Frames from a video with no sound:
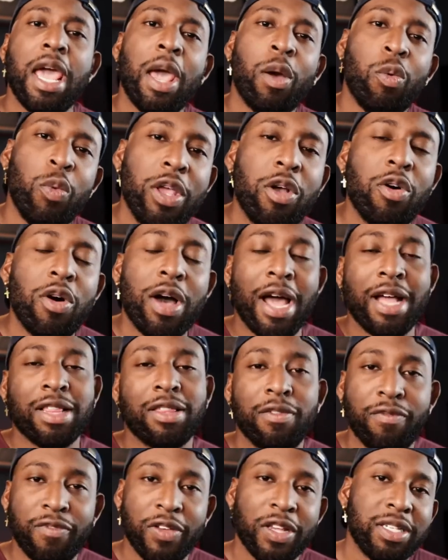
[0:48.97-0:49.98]
and we're going to have
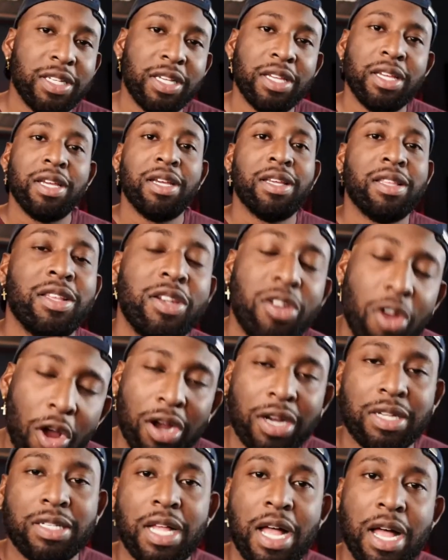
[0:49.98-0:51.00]
to visit the
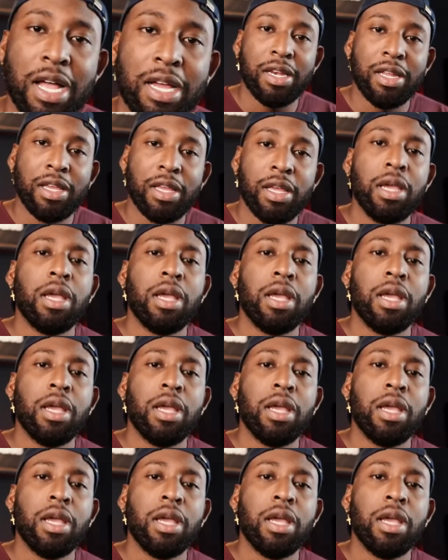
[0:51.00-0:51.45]
dark side.